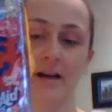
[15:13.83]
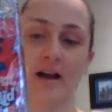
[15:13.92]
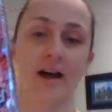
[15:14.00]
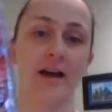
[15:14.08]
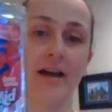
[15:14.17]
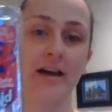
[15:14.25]

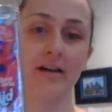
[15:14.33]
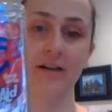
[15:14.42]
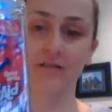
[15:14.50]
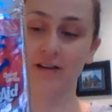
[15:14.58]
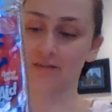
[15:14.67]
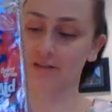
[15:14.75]
I
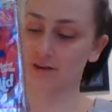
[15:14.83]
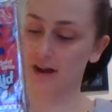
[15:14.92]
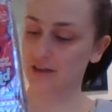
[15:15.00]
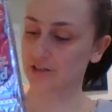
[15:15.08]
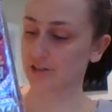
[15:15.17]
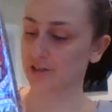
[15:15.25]
have never
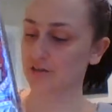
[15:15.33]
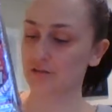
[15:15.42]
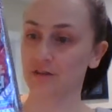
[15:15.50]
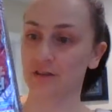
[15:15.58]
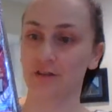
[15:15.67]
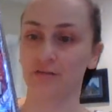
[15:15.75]
actually
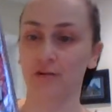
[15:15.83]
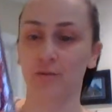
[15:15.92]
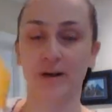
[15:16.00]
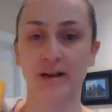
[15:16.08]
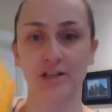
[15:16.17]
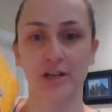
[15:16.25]
used the fruit
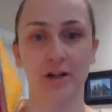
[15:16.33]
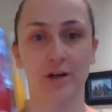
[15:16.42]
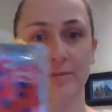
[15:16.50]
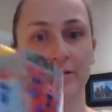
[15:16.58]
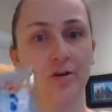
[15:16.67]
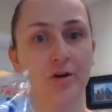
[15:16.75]
punch color
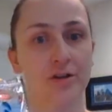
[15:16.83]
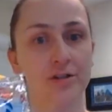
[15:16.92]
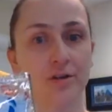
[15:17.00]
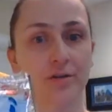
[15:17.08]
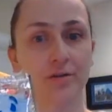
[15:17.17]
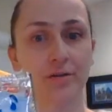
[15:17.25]
before,
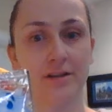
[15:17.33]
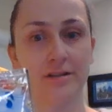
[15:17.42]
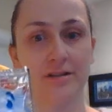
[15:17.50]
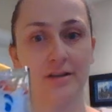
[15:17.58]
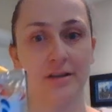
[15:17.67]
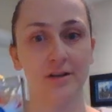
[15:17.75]
so
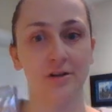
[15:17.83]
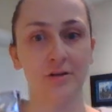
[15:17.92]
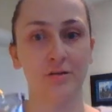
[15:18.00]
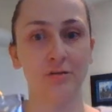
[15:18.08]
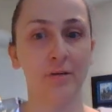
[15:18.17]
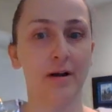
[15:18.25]
it's a
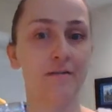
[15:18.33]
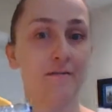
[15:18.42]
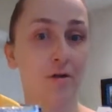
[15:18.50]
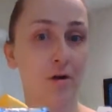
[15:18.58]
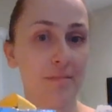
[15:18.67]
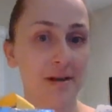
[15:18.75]
new one
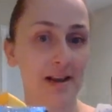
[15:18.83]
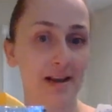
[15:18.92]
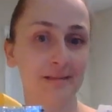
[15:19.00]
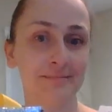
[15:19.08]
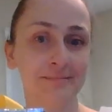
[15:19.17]
for me.